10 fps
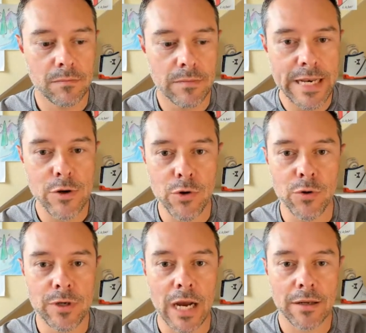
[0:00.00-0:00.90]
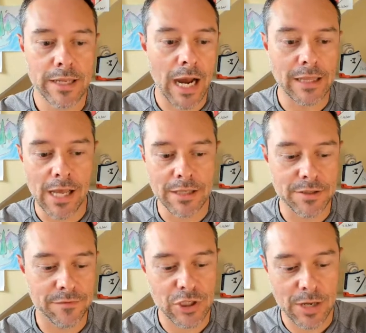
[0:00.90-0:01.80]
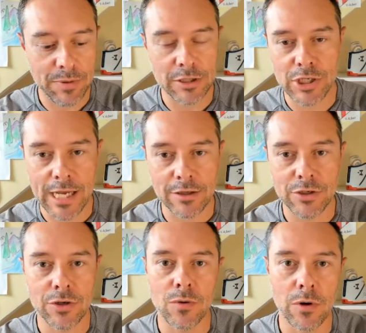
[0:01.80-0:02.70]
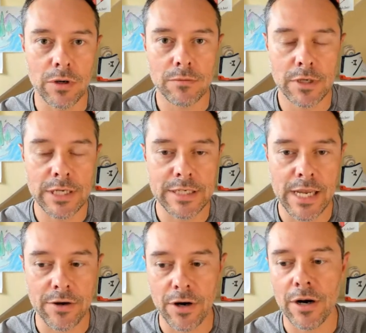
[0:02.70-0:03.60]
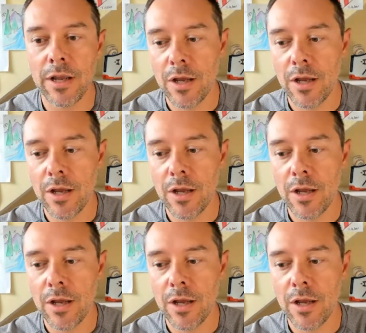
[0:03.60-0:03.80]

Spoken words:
new guidelines of champion, challenger, or contender.